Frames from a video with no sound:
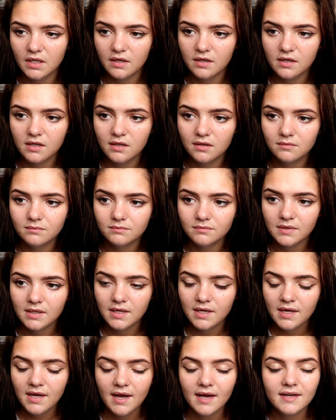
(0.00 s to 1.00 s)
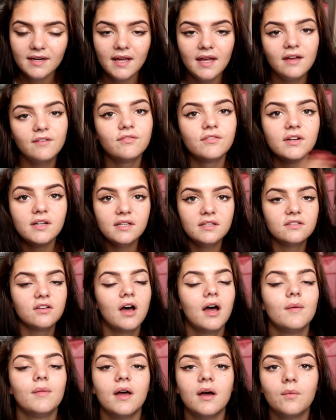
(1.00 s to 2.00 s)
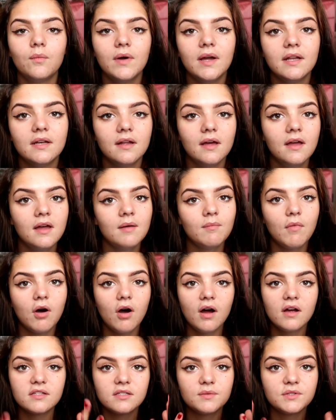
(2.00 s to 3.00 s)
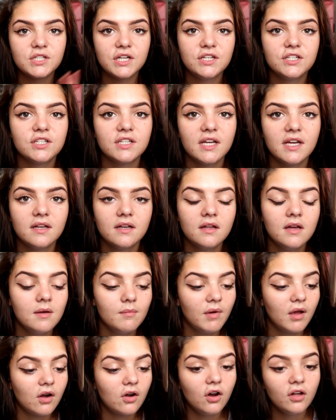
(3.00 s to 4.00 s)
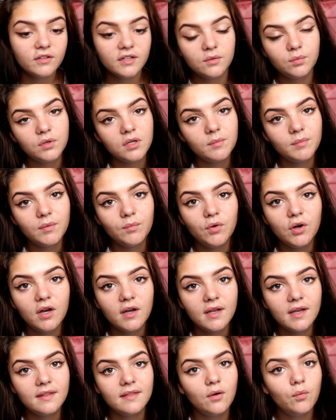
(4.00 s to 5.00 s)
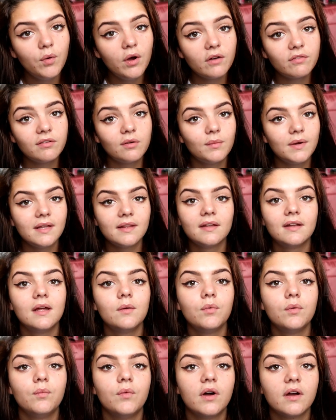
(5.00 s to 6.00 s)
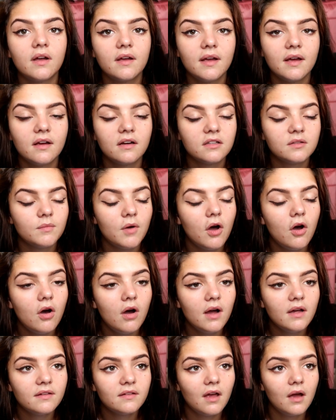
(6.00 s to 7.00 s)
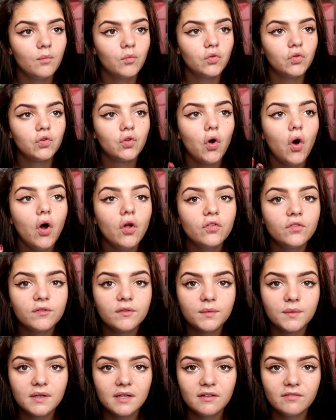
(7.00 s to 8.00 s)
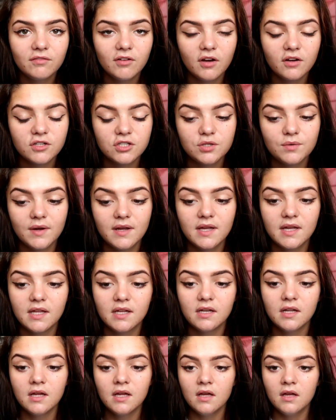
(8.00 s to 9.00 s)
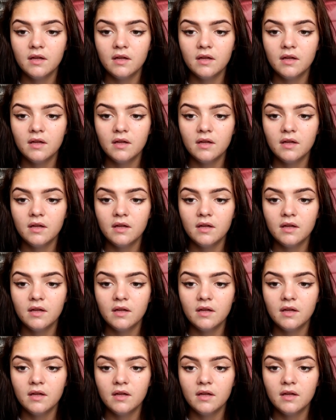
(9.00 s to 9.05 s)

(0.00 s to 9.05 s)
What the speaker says: And every time I went, my eyesight would change again. My glasses wouldn't have been working. They'll work for a week, then they wouldn't work again, because my eyesight was constantly fluctuating.